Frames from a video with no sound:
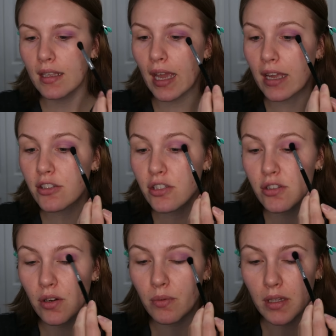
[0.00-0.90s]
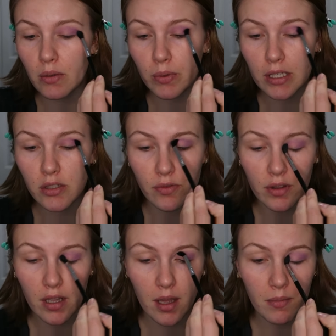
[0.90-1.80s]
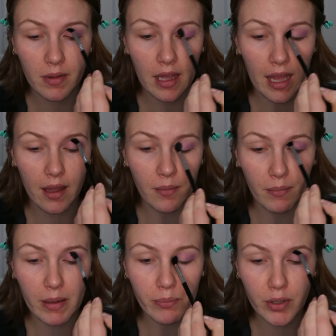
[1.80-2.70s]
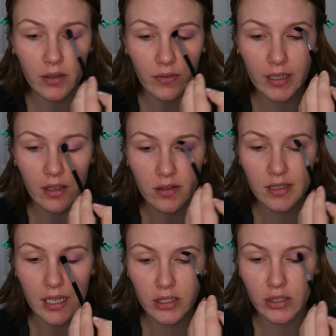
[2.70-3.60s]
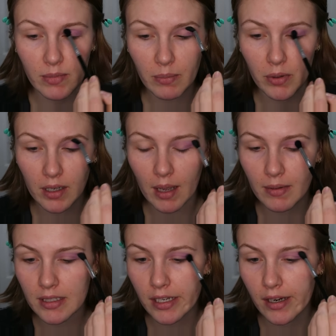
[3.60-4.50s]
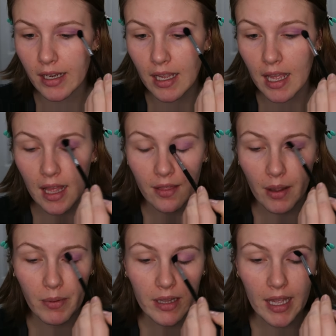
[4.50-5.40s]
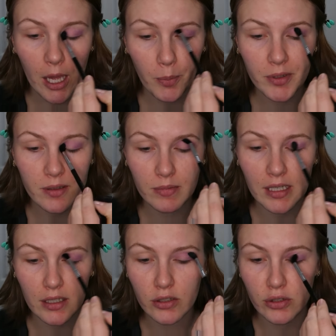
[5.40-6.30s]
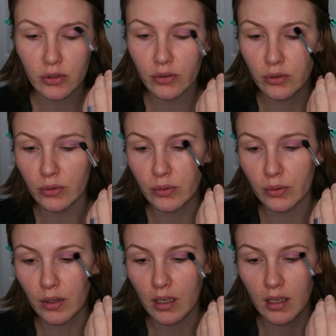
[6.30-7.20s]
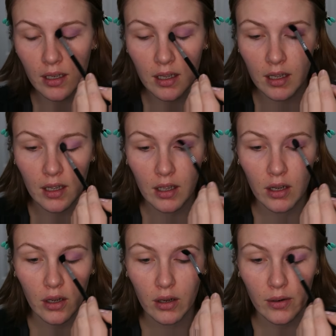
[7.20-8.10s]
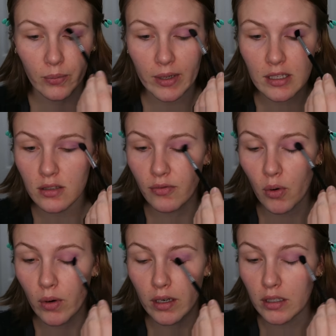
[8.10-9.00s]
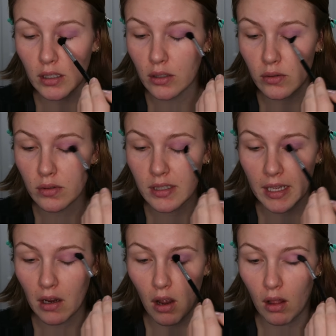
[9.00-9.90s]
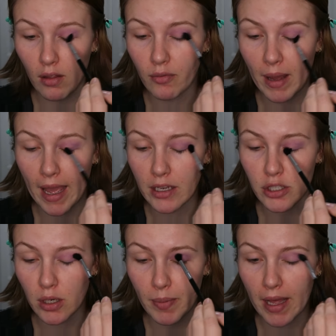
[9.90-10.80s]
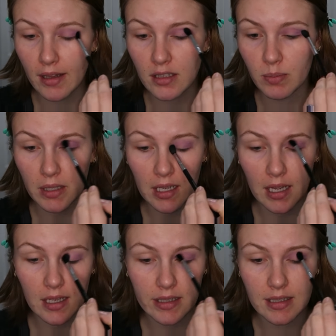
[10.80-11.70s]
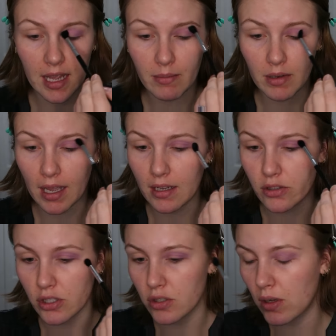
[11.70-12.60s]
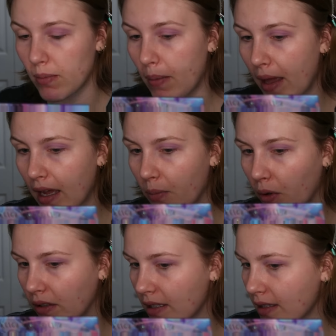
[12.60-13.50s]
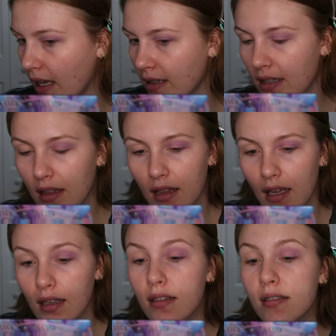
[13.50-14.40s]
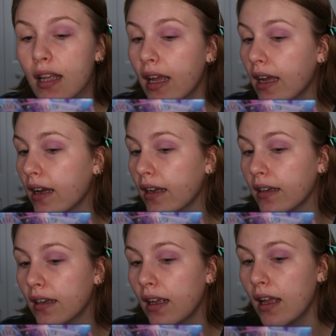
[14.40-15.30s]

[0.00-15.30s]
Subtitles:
Yeah, I just don't really reach for them. My book videos that I do, my book commentary, that really helps me to reach for and use like all of my eyeshadow palettes, because I'm kind of just doing my makeup while discussing things, and